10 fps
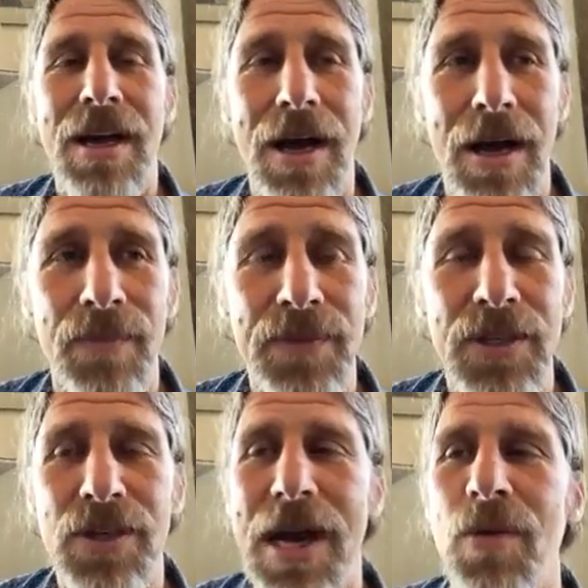
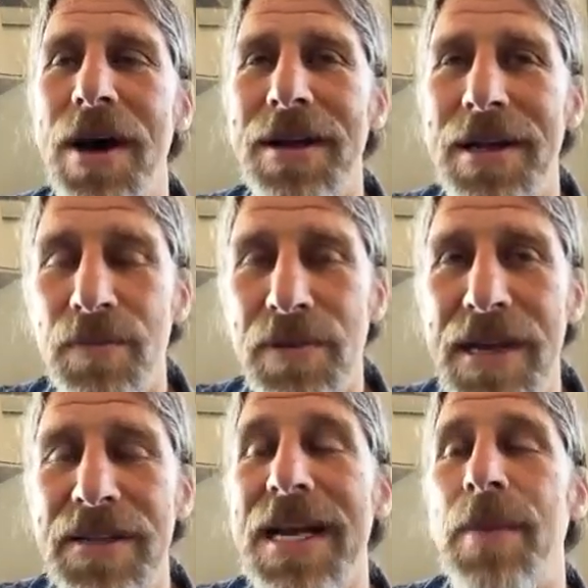So I want to
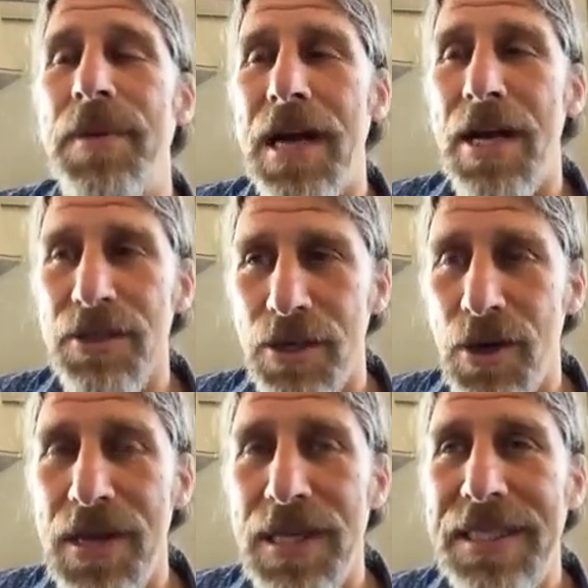embrace that, but I also
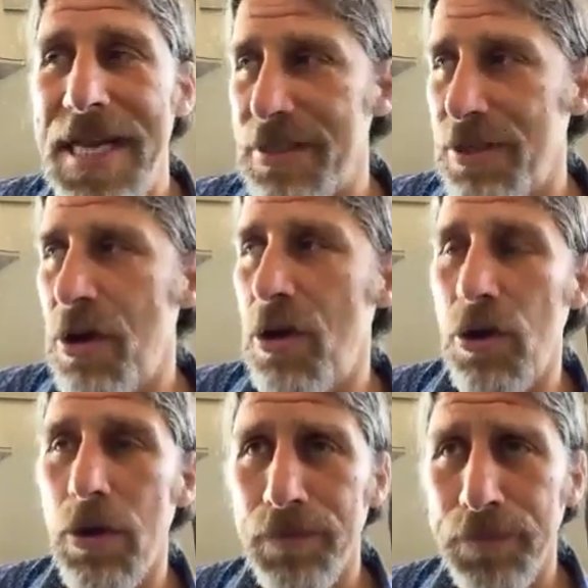know that that's a
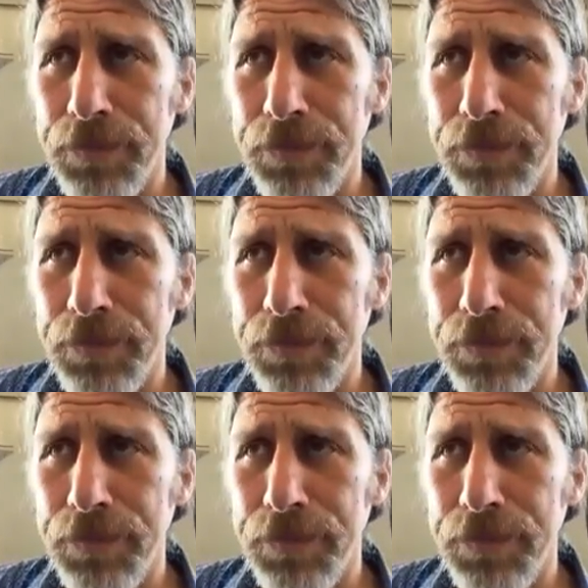whole